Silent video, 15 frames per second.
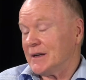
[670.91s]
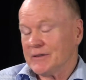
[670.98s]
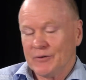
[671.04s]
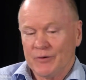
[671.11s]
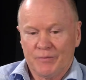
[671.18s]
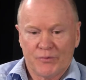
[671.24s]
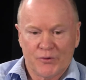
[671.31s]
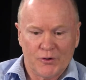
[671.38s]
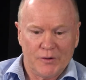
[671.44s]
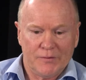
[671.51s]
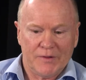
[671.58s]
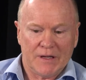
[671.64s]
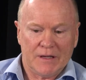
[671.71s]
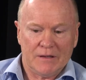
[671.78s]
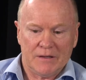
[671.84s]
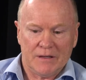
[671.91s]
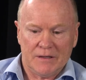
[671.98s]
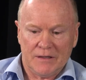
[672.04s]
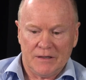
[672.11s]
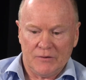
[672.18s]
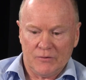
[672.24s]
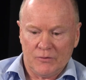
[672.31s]
and they're improving
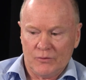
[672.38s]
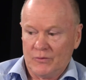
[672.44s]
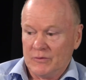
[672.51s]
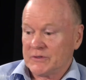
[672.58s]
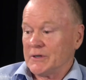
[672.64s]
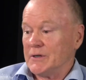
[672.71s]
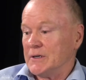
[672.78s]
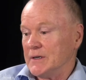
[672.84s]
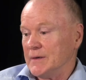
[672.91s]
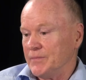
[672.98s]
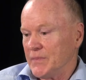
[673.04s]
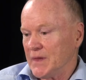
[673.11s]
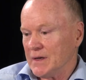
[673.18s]
it all the time.